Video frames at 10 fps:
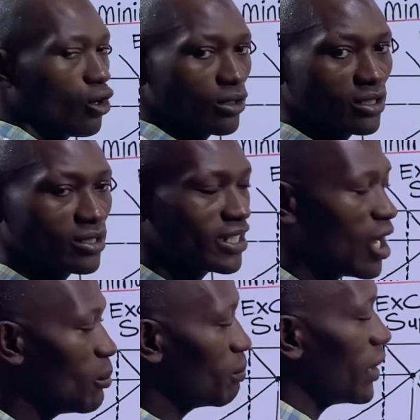or the
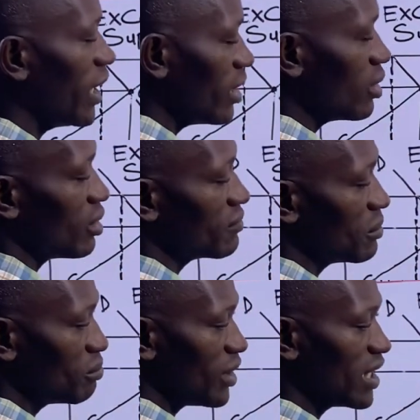downplaying of the
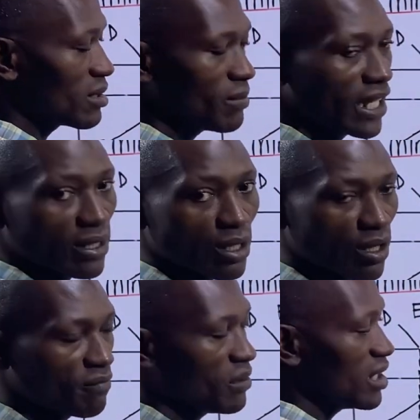price by the
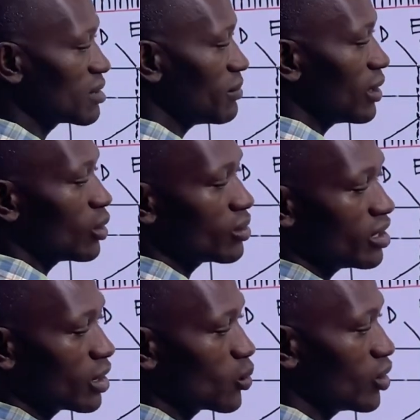government below the
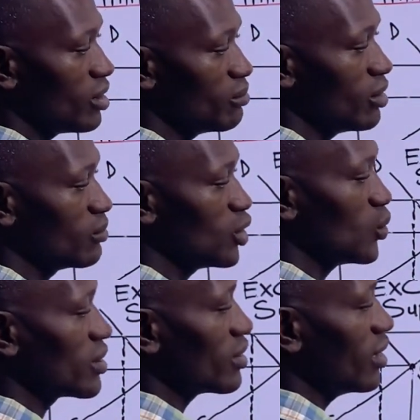equilibrium, you
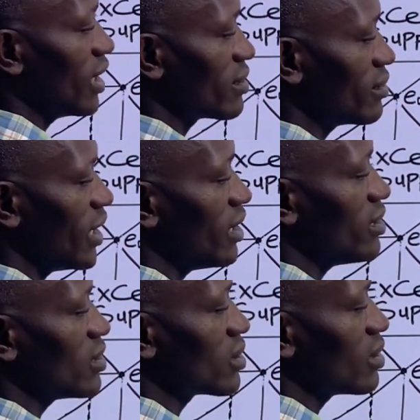will see that there
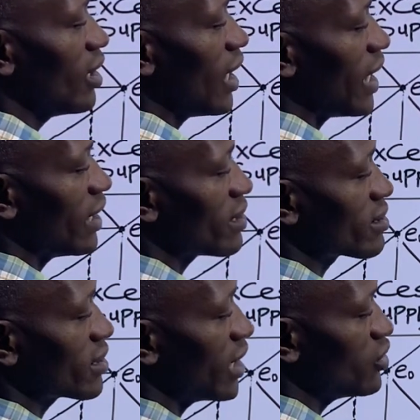is an
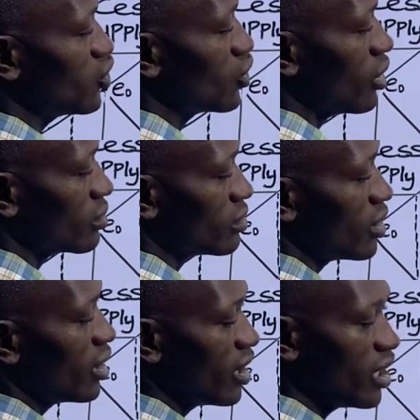extension
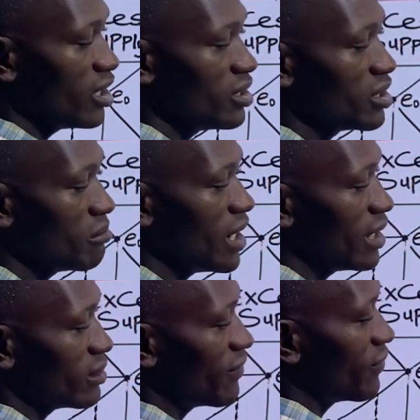in
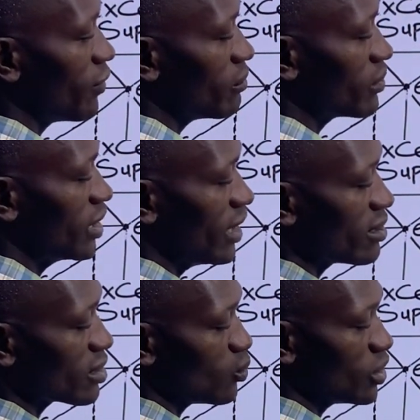demand from
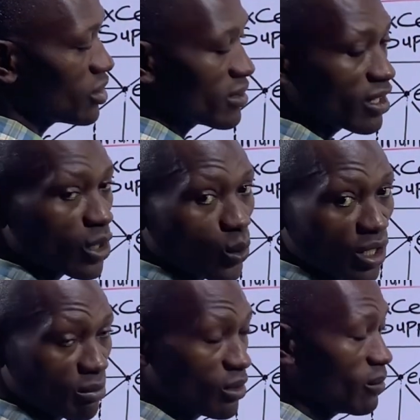30, which is the
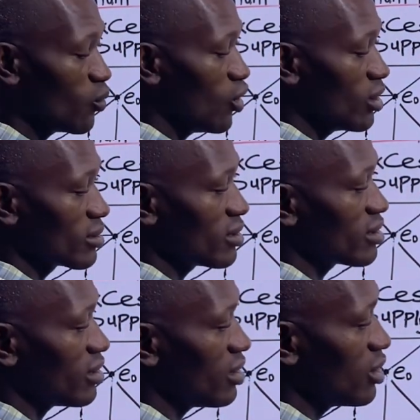equilibrium
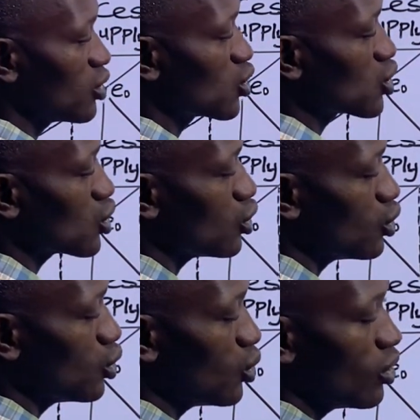quantity,
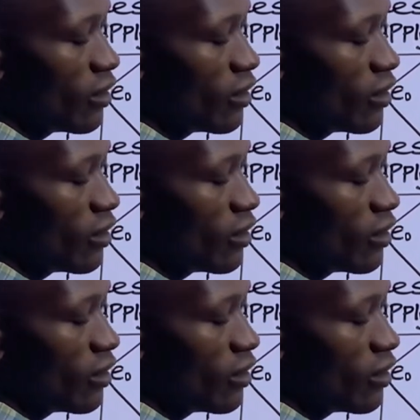to